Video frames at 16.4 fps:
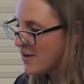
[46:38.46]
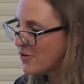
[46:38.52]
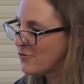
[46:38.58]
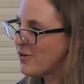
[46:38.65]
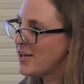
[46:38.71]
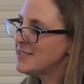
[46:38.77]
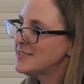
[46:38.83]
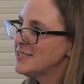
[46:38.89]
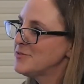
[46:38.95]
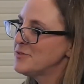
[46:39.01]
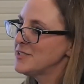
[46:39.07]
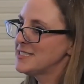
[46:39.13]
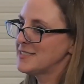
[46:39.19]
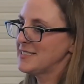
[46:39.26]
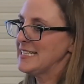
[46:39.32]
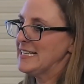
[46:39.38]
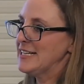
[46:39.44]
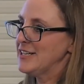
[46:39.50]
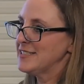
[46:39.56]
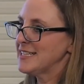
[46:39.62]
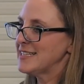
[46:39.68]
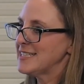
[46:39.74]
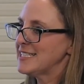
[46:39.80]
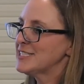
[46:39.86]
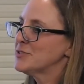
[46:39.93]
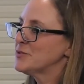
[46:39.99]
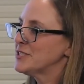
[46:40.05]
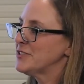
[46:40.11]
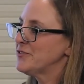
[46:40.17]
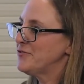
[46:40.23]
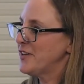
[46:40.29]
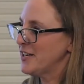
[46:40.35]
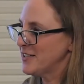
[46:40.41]
Ruskin was clear that this was a
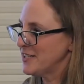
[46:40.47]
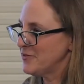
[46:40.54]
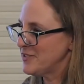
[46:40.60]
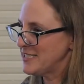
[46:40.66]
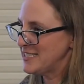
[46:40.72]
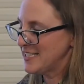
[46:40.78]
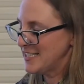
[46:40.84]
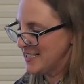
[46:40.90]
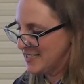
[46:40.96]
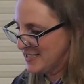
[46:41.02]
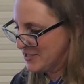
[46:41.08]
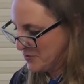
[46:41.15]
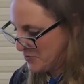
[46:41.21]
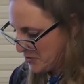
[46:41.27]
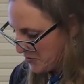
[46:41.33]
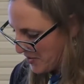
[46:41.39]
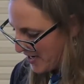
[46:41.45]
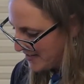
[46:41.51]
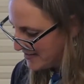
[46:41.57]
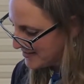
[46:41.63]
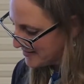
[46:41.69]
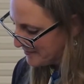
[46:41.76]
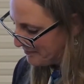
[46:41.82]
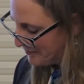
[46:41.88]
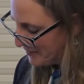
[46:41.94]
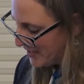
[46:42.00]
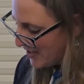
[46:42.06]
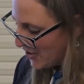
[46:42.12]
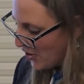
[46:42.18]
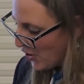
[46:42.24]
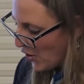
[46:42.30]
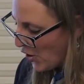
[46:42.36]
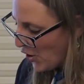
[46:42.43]
fairly ridiculous request.
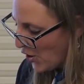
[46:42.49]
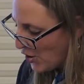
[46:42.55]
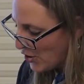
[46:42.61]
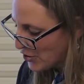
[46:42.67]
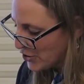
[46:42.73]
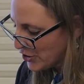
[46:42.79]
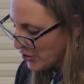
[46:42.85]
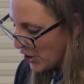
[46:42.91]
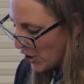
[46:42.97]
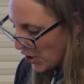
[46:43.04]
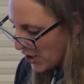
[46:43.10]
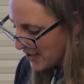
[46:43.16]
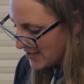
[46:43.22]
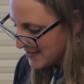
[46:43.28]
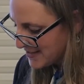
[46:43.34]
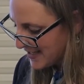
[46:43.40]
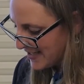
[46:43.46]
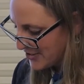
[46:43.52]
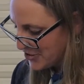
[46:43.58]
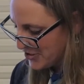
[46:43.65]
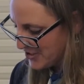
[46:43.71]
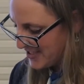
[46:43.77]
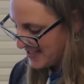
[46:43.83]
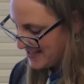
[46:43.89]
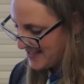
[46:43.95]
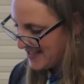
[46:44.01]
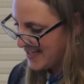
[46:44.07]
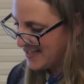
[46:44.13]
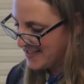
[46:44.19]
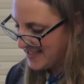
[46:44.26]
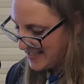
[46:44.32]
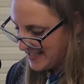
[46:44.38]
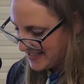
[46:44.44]
All good architecture, he
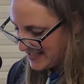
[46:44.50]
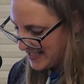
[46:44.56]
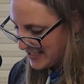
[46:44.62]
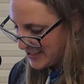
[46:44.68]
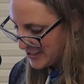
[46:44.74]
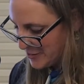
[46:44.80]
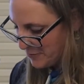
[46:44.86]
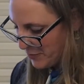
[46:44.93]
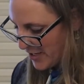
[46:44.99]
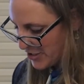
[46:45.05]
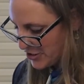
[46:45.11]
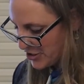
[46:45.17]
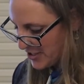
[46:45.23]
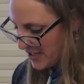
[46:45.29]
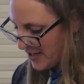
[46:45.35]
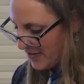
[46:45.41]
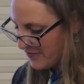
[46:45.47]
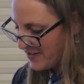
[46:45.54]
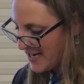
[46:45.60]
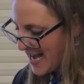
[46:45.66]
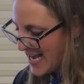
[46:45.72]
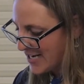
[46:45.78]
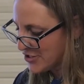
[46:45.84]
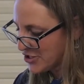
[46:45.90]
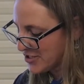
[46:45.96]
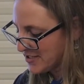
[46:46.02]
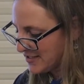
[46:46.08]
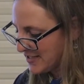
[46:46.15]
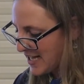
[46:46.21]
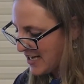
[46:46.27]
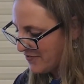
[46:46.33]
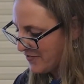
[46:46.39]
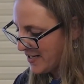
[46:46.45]
said, is the expression of national
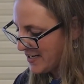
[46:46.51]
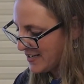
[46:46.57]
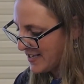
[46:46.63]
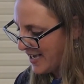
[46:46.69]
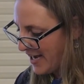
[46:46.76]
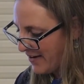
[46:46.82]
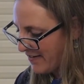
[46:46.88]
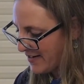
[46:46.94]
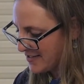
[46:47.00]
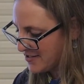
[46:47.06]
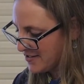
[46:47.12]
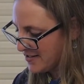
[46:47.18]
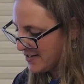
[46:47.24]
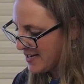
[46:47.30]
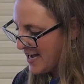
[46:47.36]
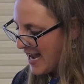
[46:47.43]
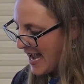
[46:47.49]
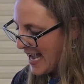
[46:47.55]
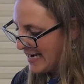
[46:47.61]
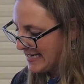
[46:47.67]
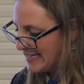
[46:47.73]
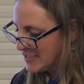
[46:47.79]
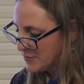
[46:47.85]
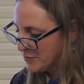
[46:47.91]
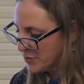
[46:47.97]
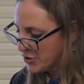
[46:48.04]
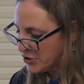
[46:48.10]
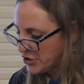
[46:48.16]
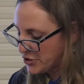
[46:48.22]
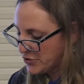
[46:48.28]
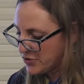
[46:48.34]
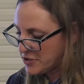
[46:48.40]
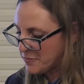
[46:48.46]
life and character, and it is
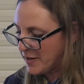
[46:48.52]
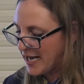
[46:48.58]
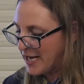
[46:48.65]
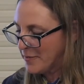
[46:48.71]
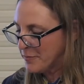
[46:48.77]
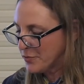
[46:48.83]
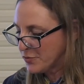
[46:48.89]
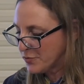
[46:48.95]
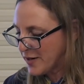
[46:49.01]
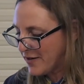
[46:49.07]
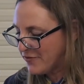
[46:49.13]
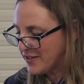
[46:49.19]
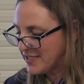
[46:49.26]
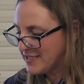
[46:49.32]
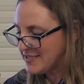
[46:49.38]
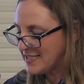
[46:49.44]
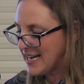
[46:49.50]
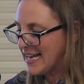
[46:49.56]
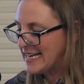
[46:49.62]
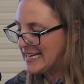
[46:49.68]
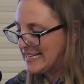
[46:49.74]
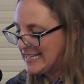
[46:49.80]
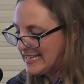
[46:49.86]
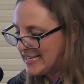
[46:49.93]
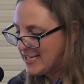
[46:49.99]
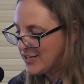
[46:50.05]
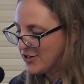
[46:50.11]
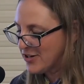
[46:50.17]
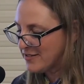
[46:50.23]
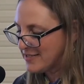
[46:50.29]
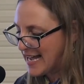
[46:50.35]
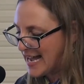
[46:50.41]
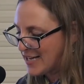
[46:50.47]
produced by a prevalent and eager
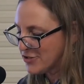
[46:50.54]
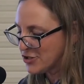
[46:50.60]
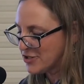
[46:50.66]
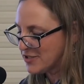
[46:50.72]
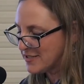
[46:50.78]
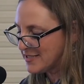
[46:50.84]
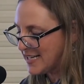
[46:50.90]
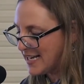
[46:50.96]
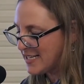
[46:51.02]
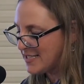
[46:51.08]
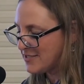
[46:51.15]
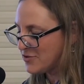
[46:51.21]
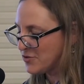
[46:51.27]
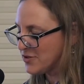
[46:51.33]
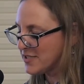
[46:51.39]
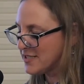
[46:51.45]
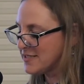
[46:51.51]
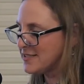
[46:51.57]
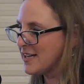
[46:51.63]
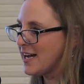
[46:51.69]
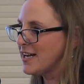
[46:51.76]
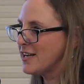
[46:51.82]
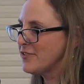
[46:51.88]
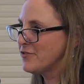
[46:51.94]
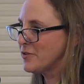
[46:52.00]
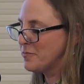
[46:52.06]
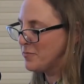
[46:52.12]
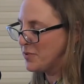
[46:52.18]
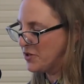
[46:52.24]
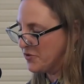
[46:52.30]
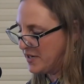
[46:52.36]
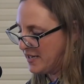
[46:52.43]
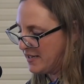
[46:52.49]
national taste or desire for
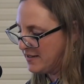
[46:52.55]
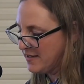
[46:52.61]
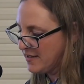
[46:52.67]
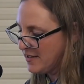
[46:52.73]
beauty.